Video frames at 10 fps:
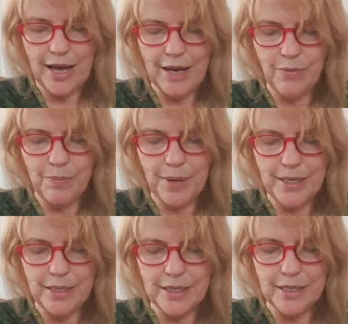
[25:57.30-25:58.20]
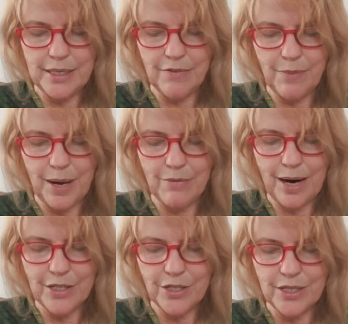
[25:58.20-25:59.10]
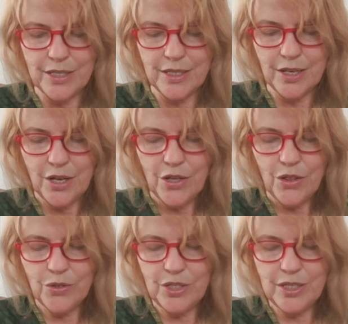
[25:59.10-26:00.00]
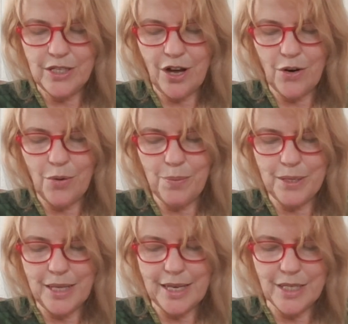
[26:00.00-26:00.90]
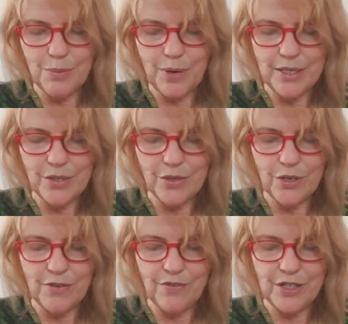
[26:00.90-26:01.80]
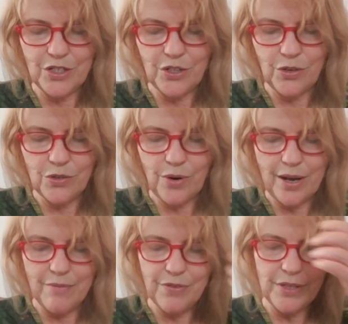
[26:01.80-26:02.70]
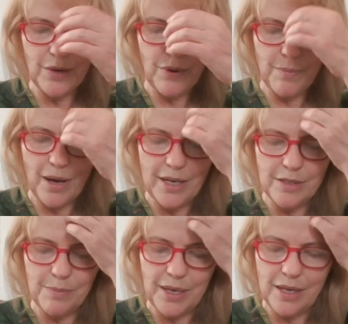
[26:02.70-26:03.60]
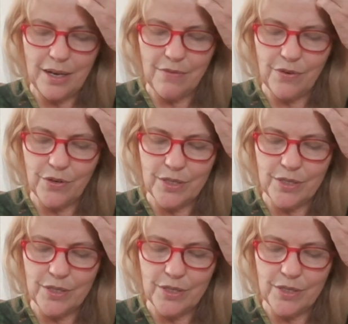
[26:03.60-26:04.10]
had repented of my rashness, though she did not openly express her conviction or triumphantly remind me of her